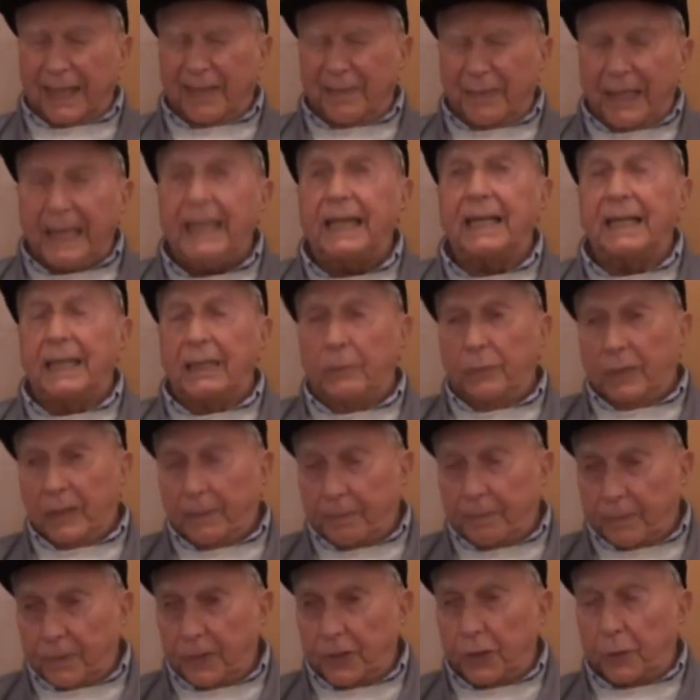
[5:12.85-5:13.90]
But anyhow, they went
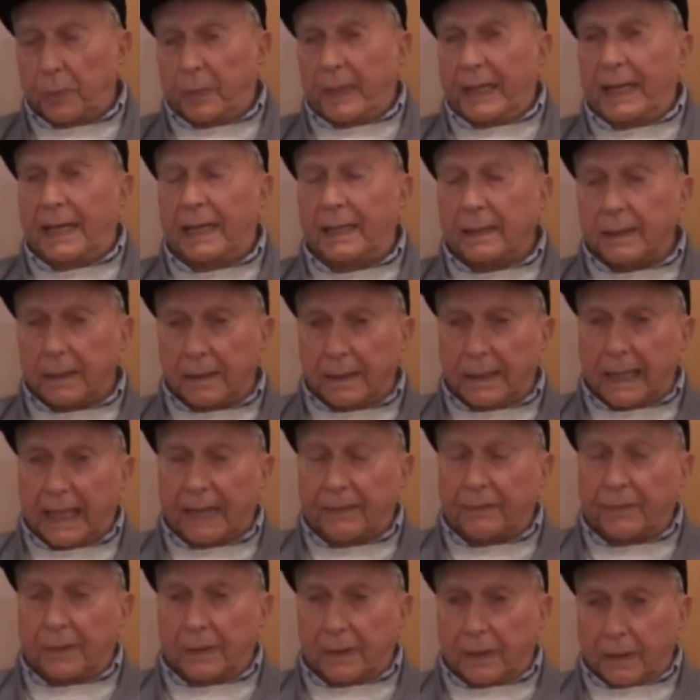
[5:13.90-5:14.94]
up to Japan and
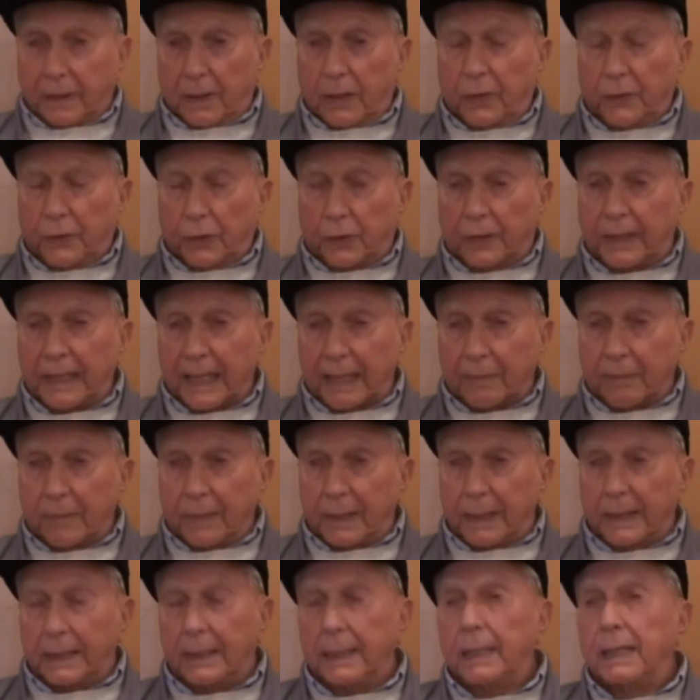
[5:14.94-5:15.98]
after took the admiral
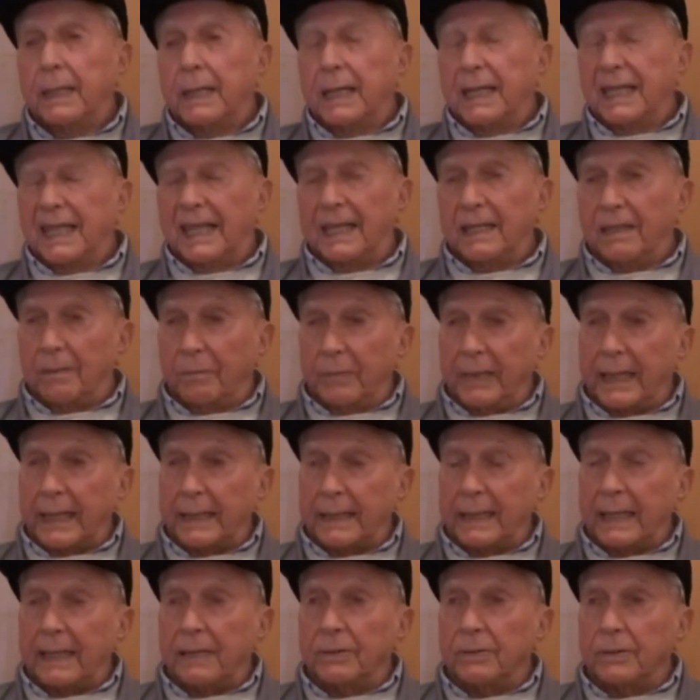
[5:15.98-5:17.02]
in it, and come back
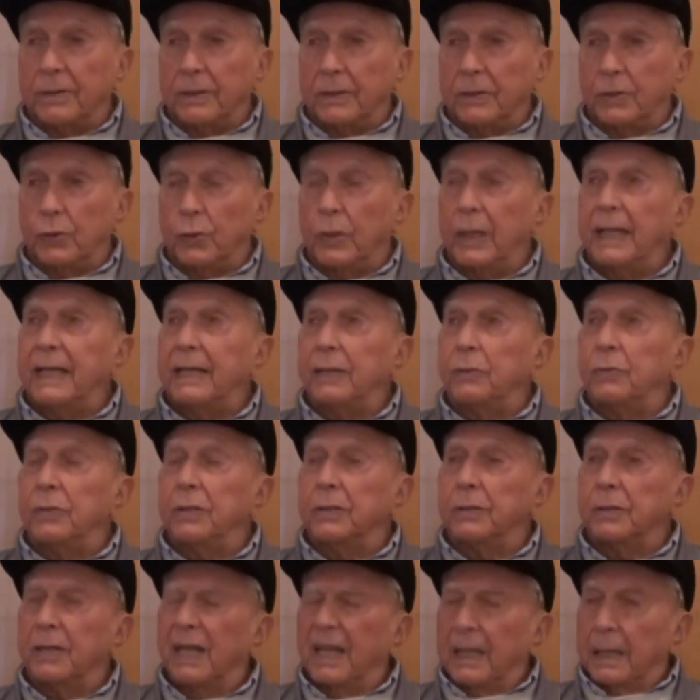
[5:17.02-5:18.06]
down to, I think it
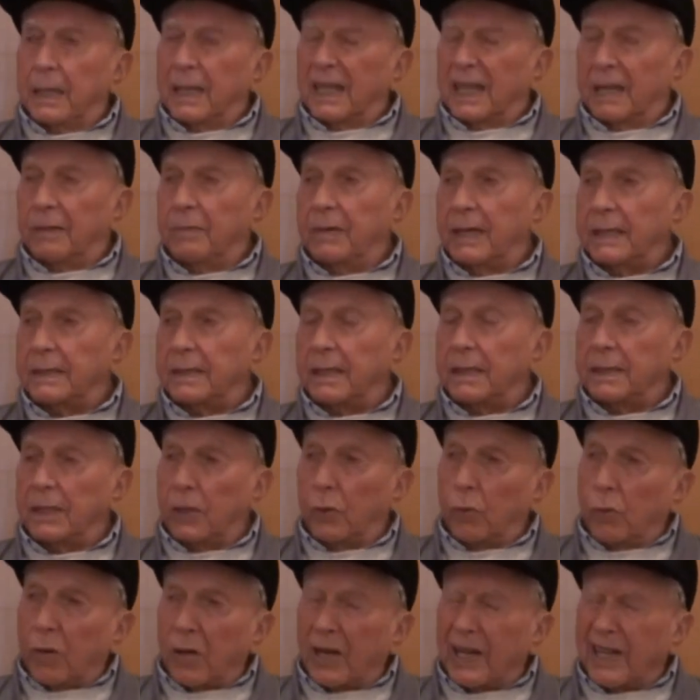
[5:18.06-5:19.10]
was, come back down to
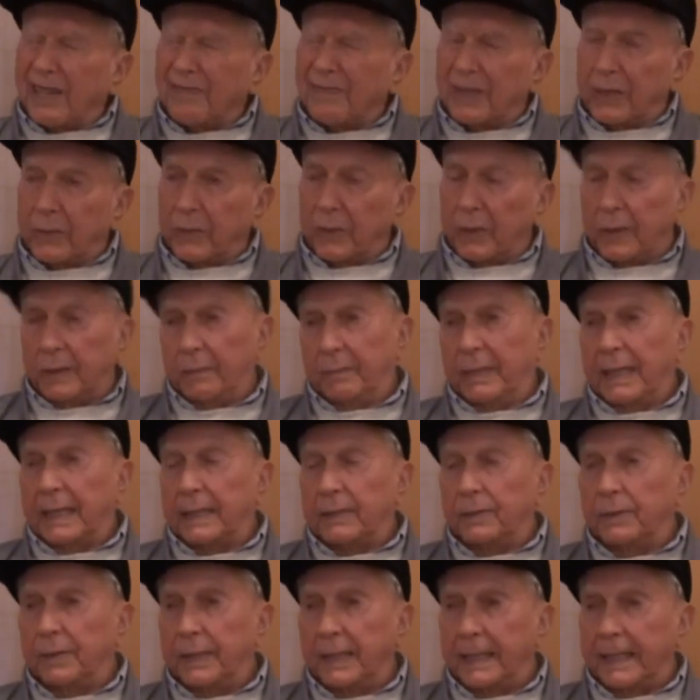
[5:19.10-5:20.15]
Guam. They went back
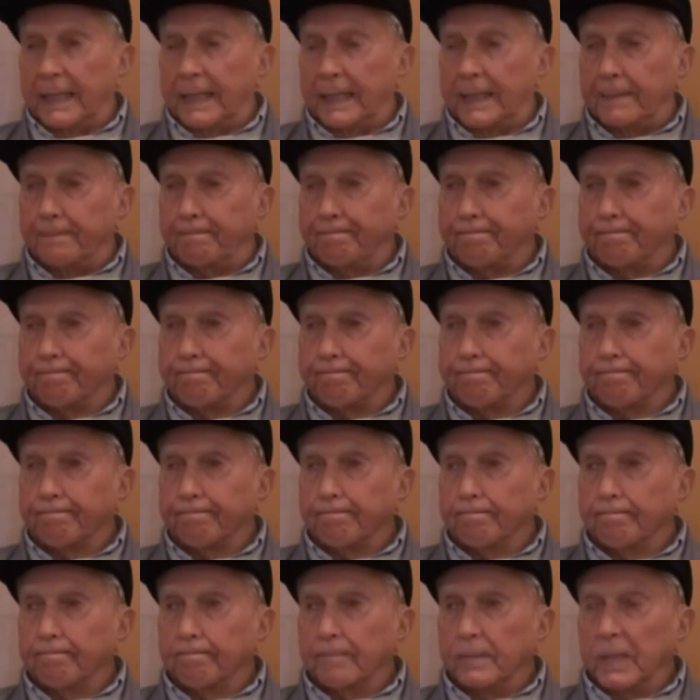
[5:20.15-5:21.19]
to the
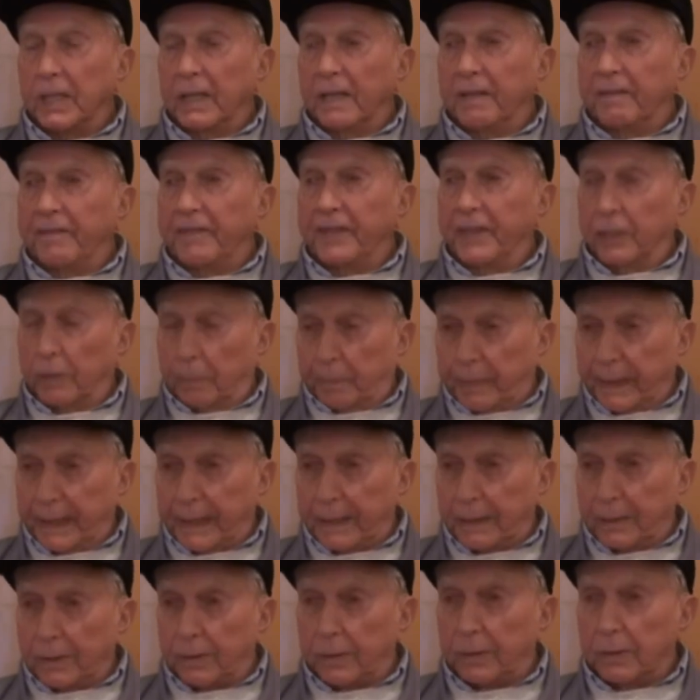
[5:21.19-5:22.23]

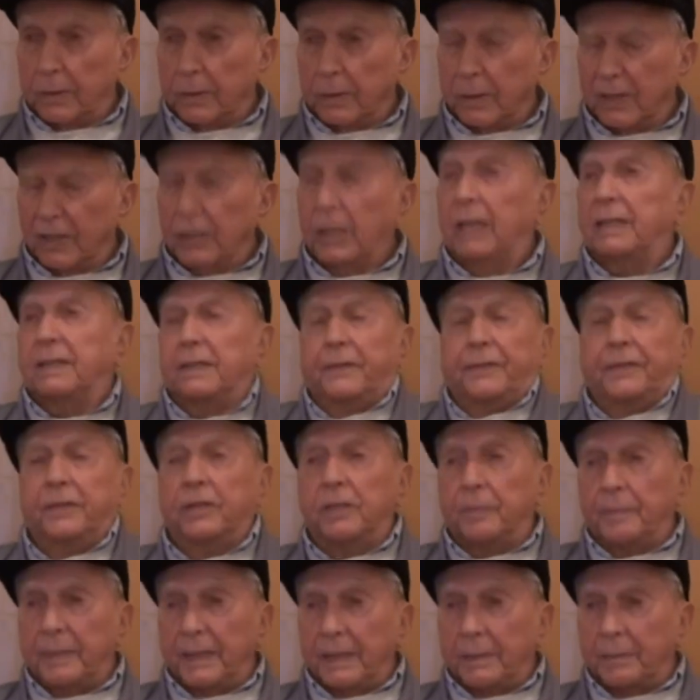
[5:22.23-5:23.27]
Philippines, not the
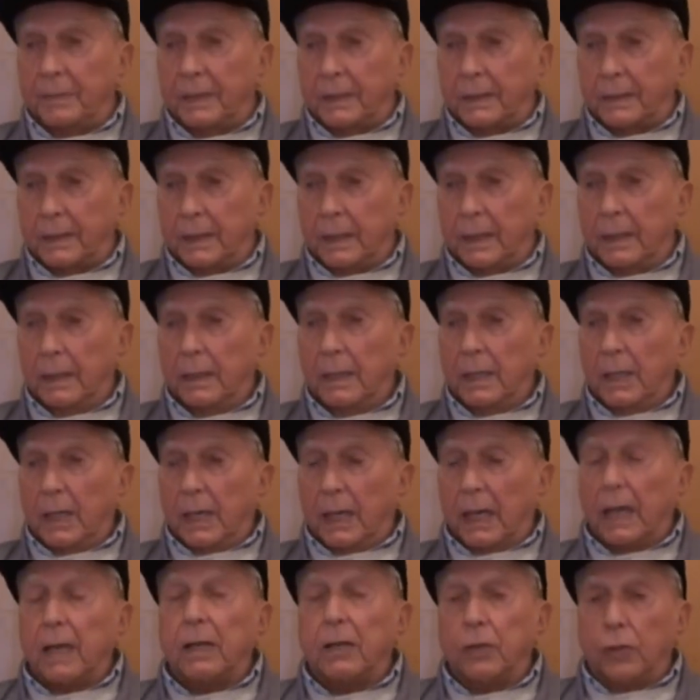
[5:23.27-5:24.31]
Philippines, but
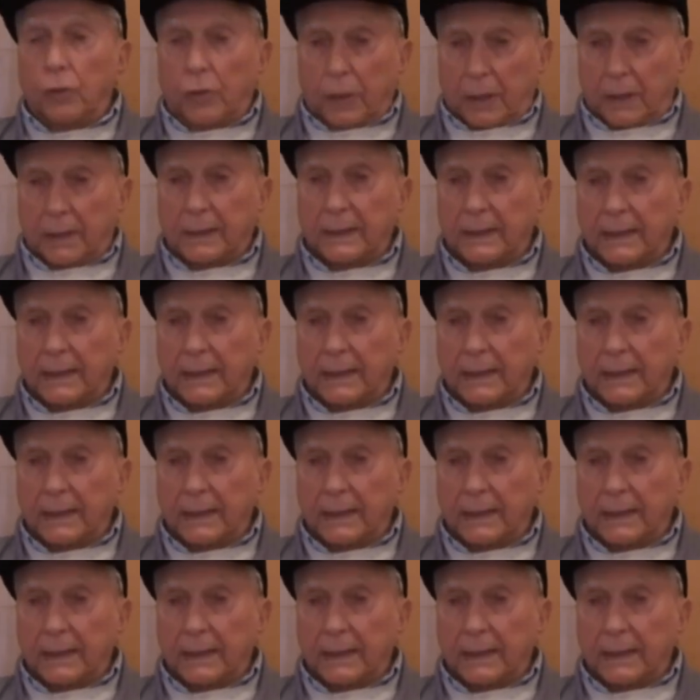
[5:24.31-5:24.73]
Honolulu.